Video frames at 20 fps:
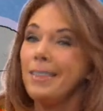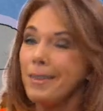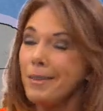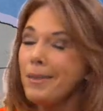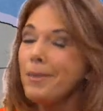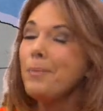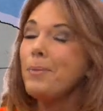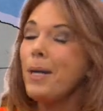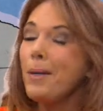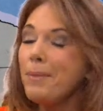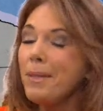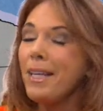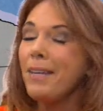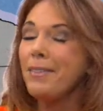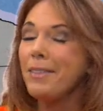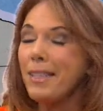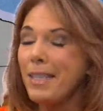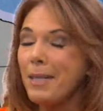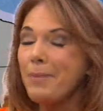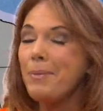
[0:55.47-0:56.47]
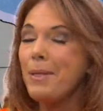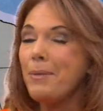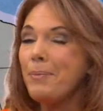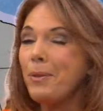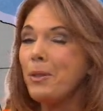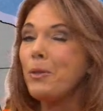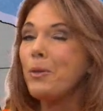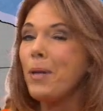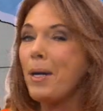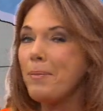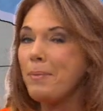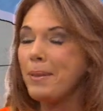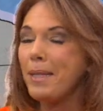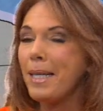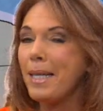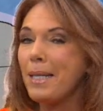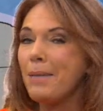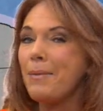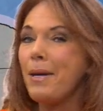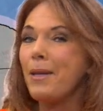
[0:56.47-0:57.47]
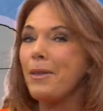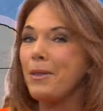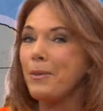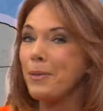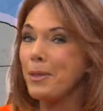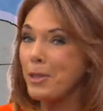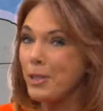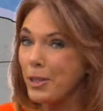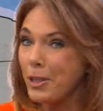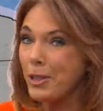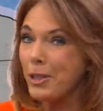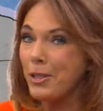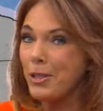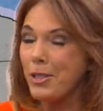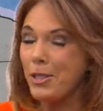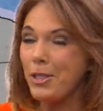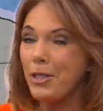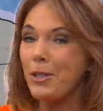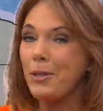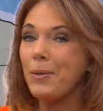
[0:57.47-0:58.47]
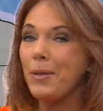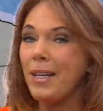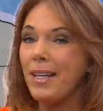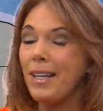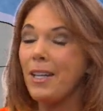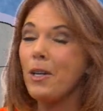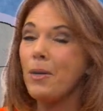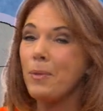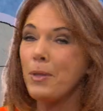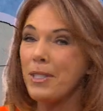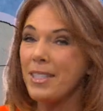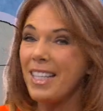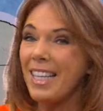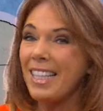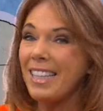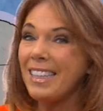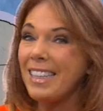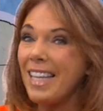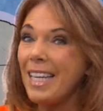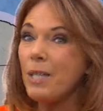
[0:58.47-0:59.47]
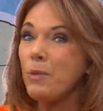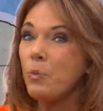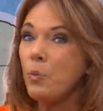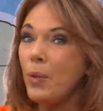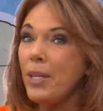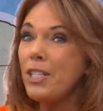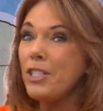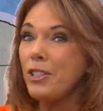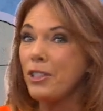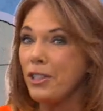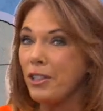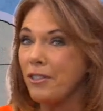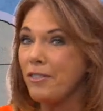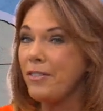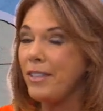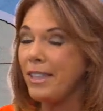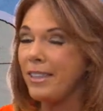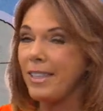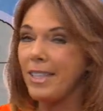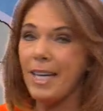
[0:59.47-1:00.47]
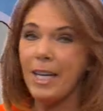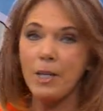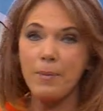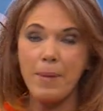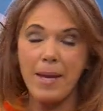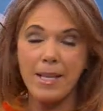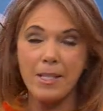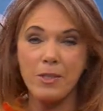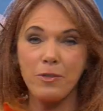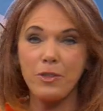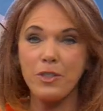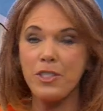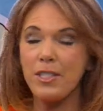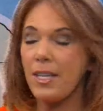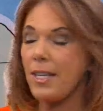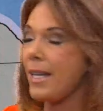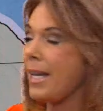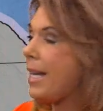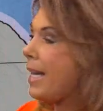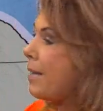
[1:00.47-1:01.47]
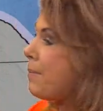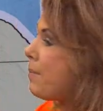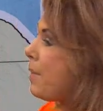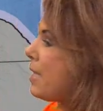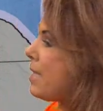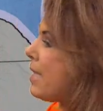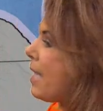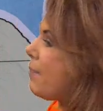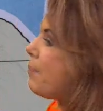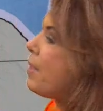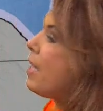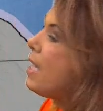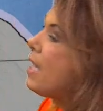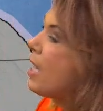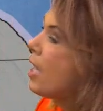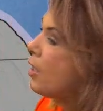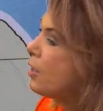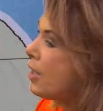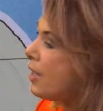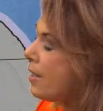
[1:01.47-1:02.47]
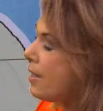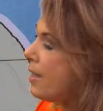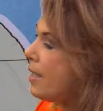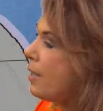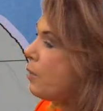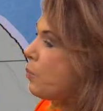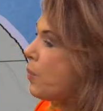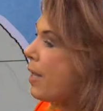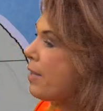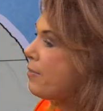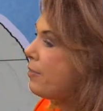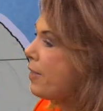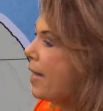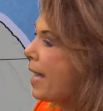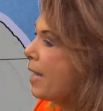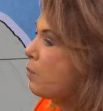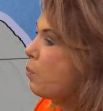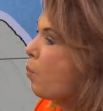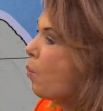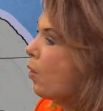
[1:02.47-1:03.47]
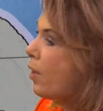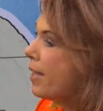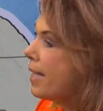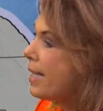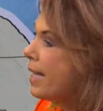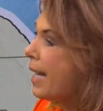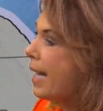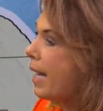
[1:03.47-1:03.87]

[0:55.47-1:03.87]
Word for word: We'll probably have a lot of people grumbling about the return to almost a late winter feeling air mass for Sunday and Monday. A look at the red flag warning